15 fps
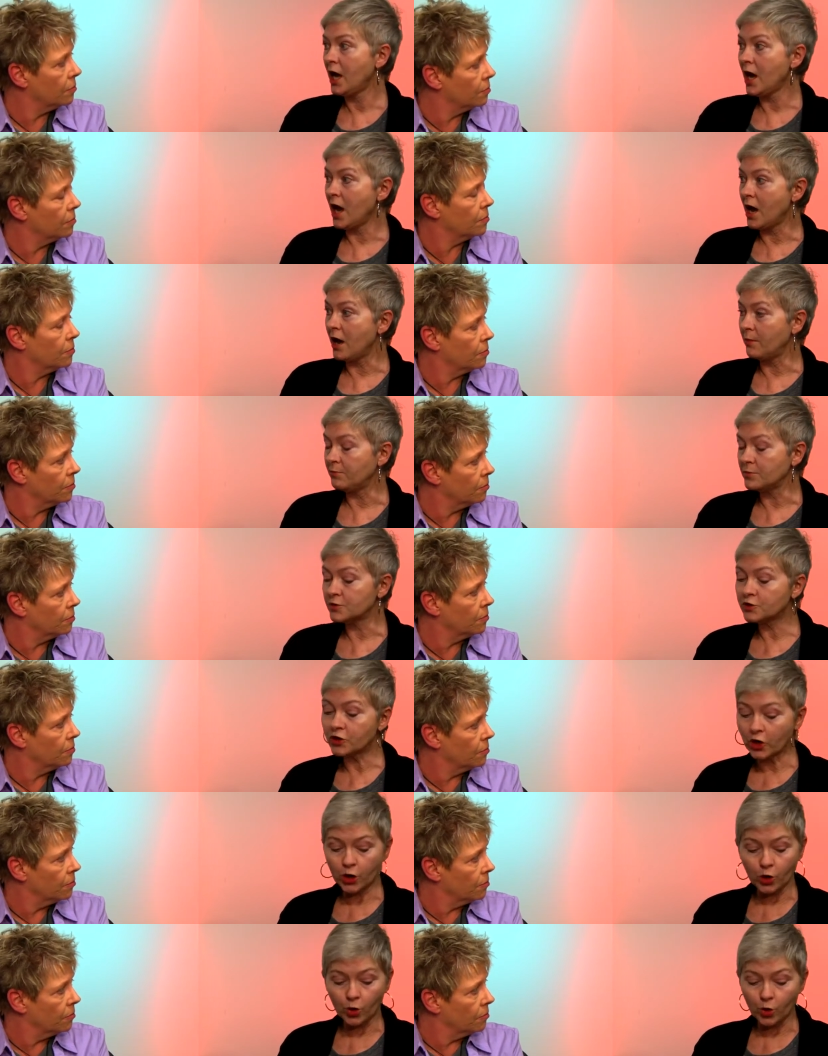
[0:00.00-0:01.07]
Speaker 1: Um,
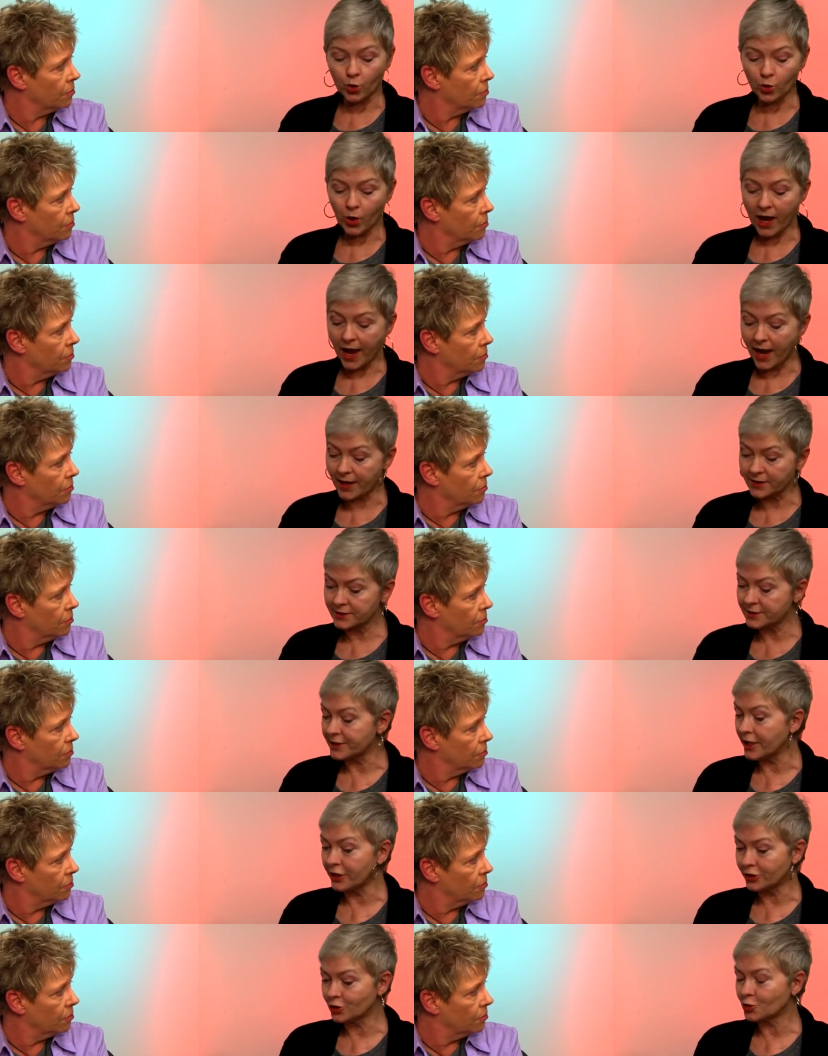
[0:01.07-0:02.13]
so as
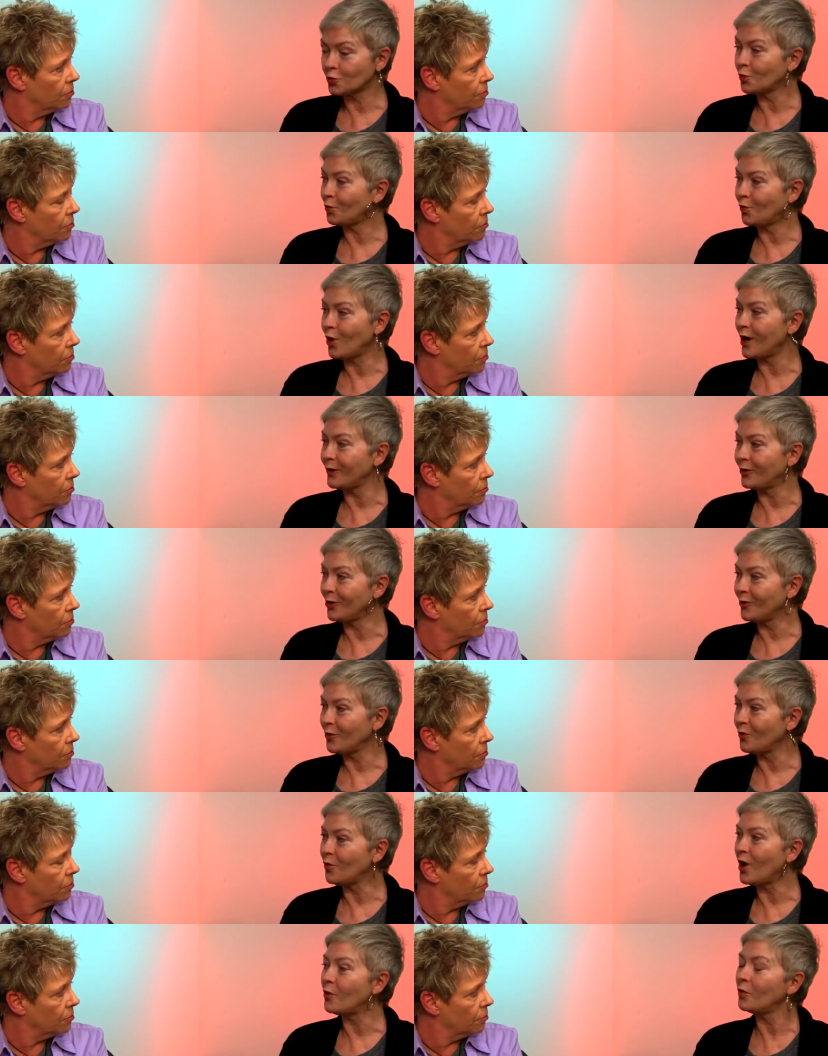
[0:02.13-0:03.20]
such, what,
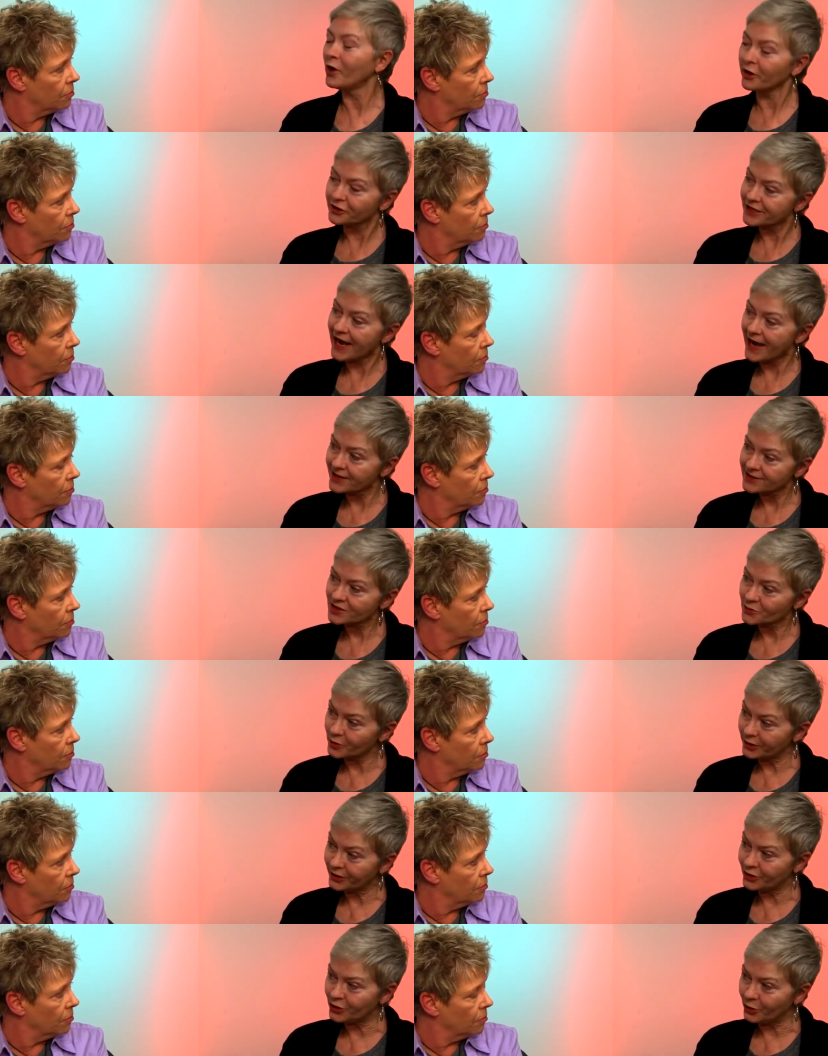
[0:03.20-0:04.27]
what we're tasked
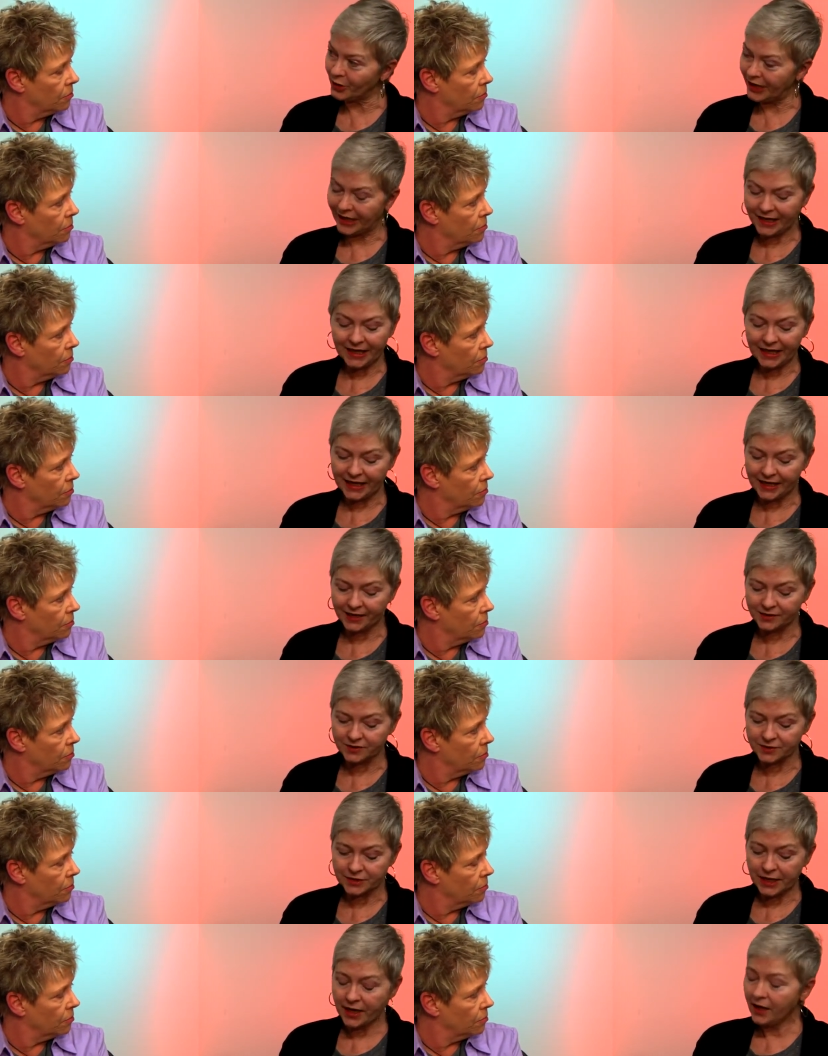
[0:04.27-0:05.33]
with doing
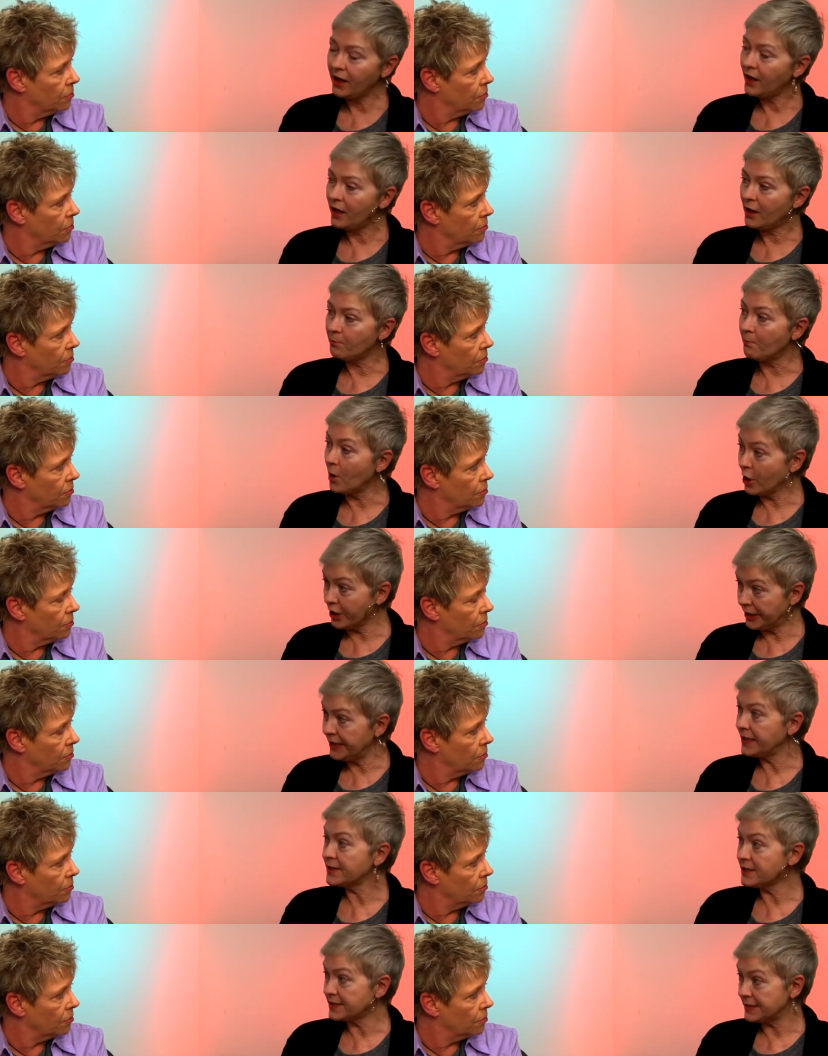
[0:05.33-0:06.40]
is
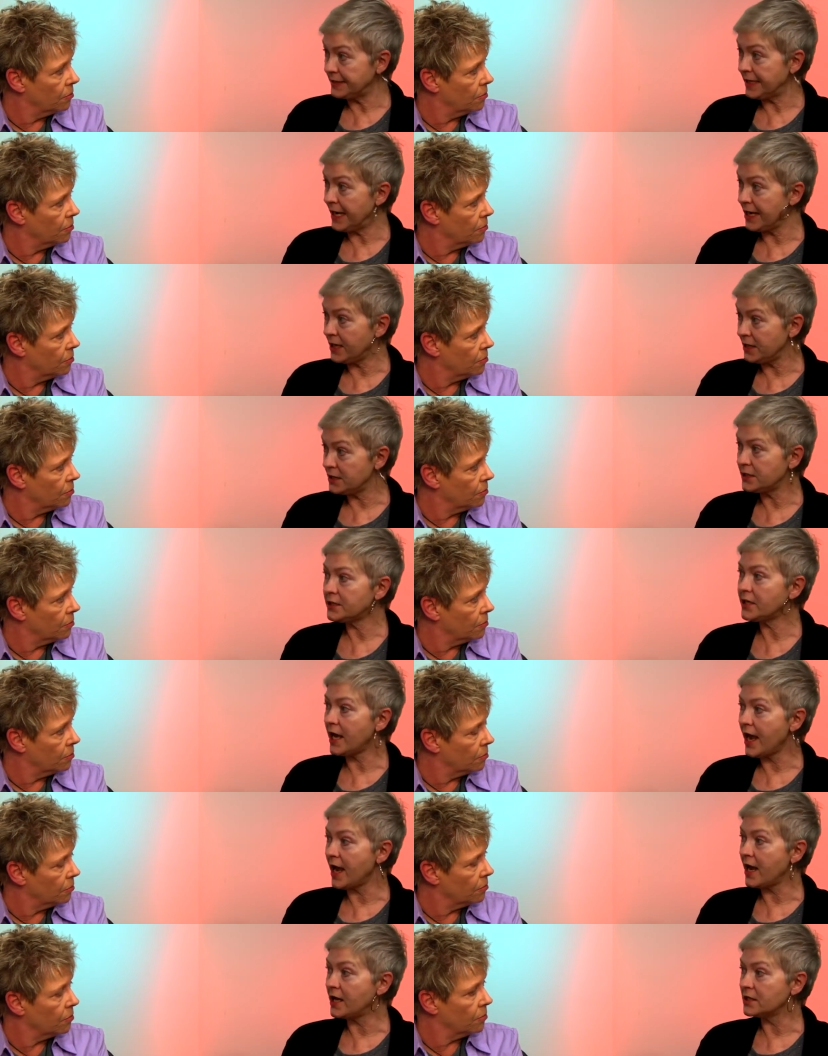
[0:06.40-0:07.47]
marketing the state
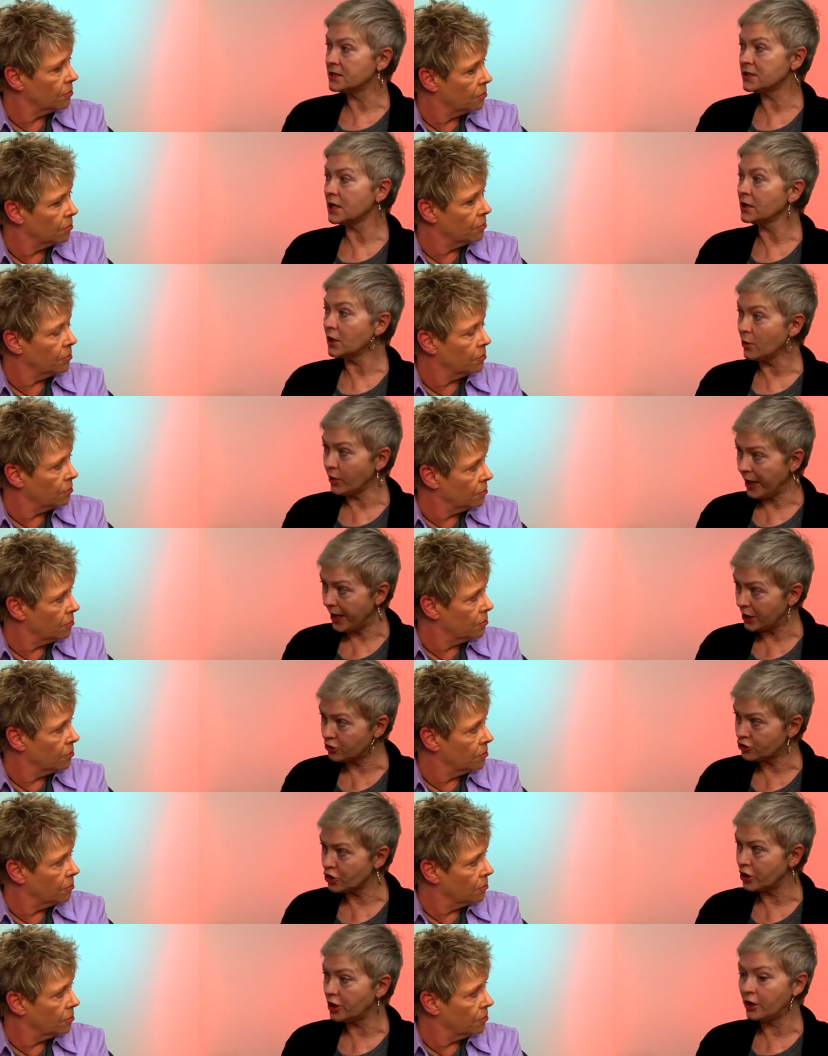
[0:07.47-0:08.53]
as a
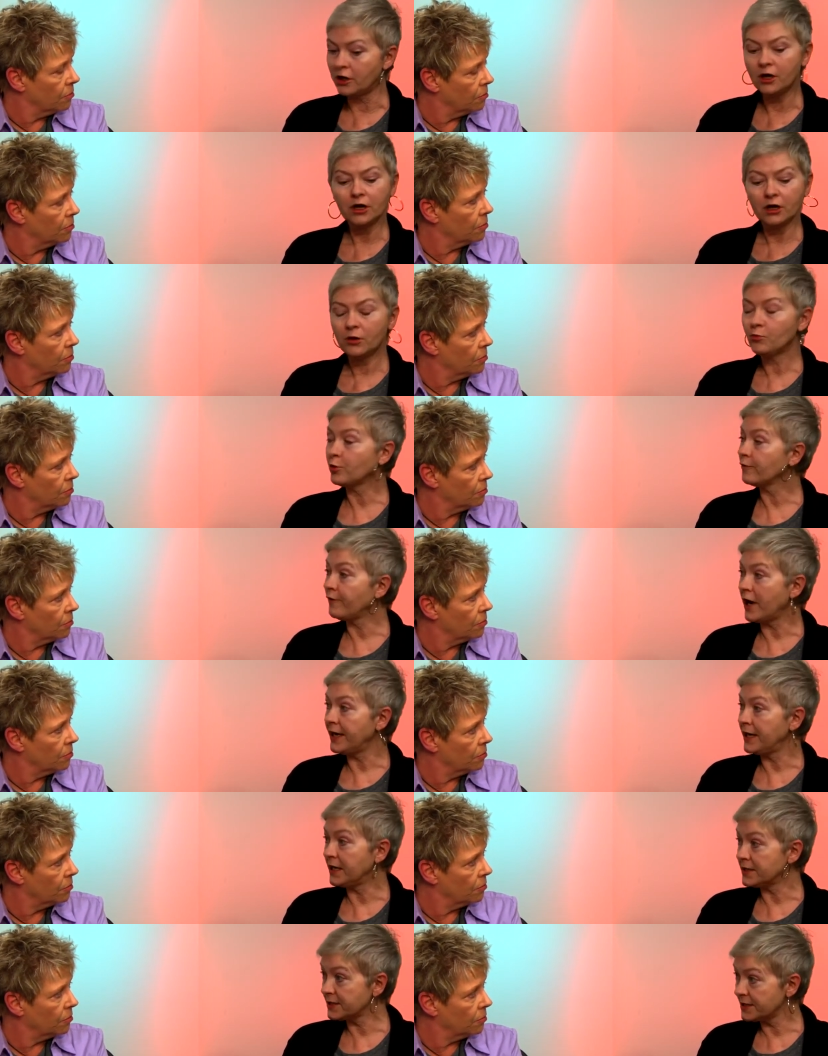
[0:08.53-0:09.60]
location,
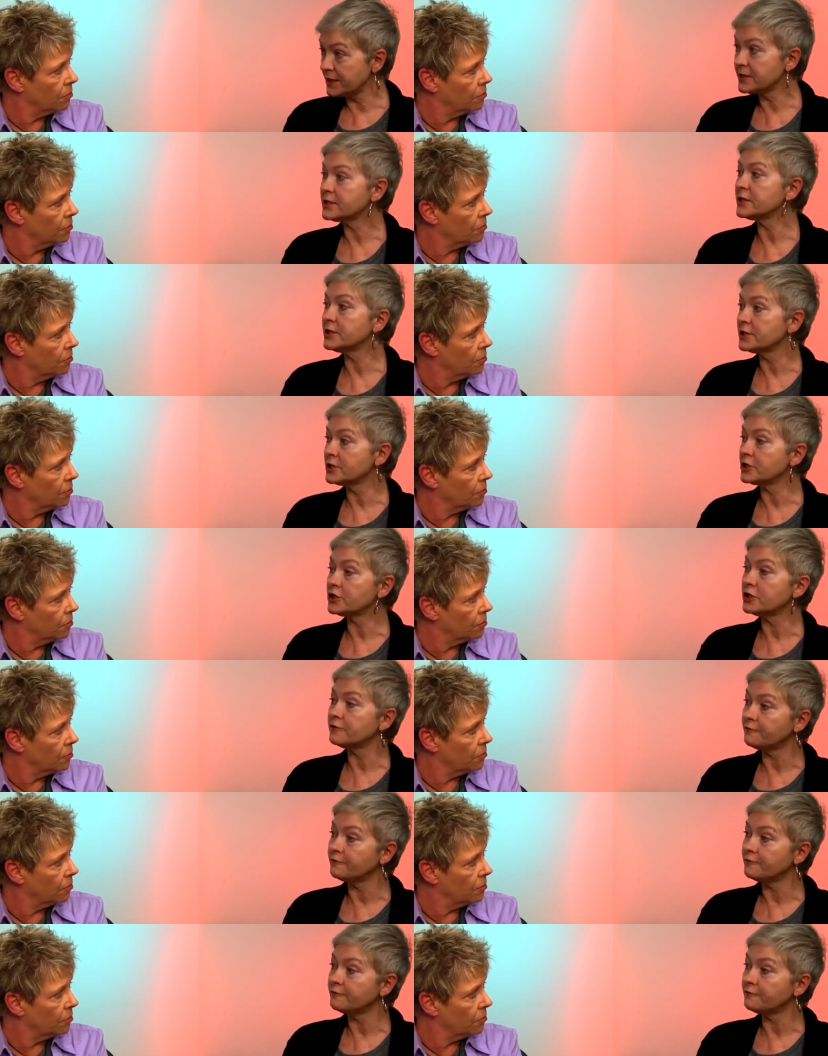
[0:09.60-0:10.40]
providing assistance to